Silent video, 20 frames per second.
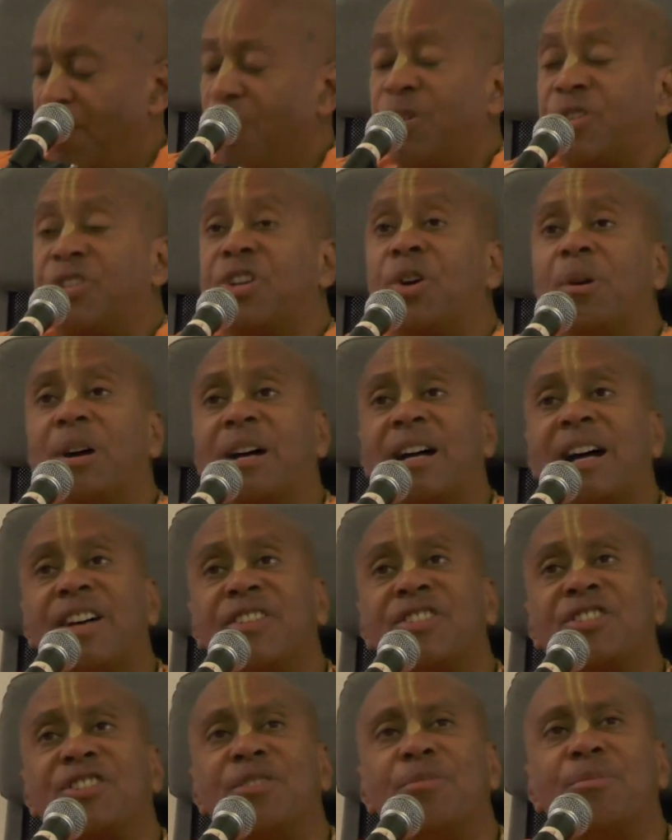We're so
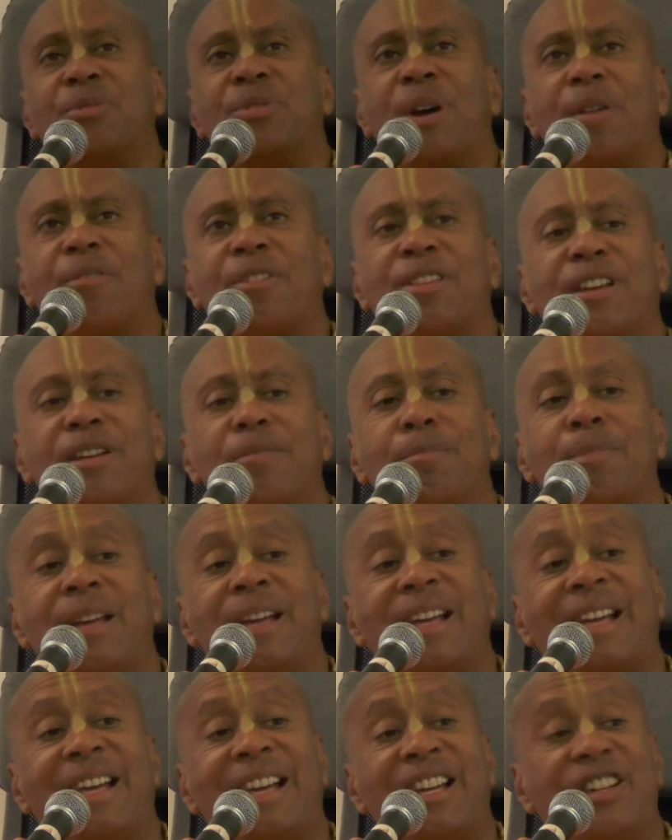accustomed to everything
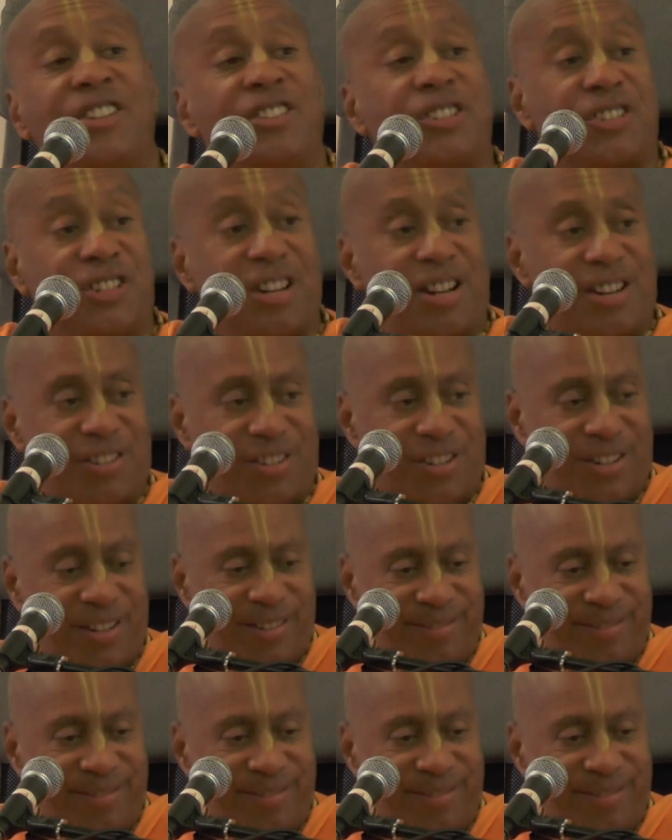being instant.